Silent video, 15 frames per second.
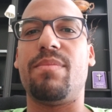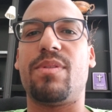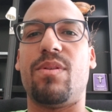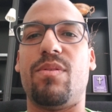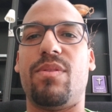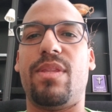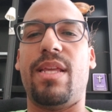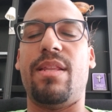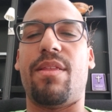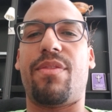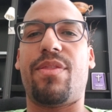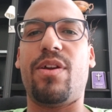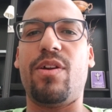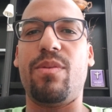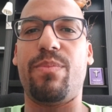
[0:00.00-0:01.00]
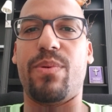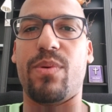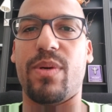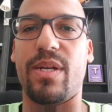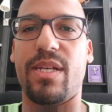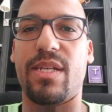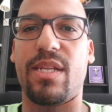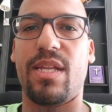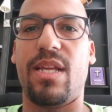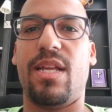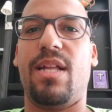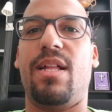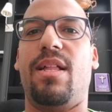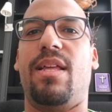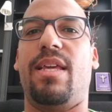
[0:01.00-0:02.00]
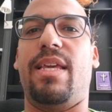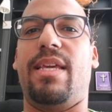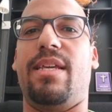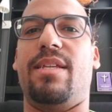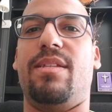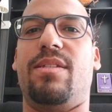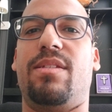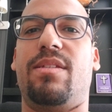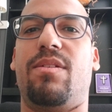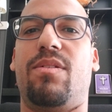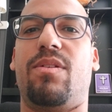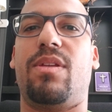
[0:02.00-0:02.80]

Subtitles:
So then the third point is,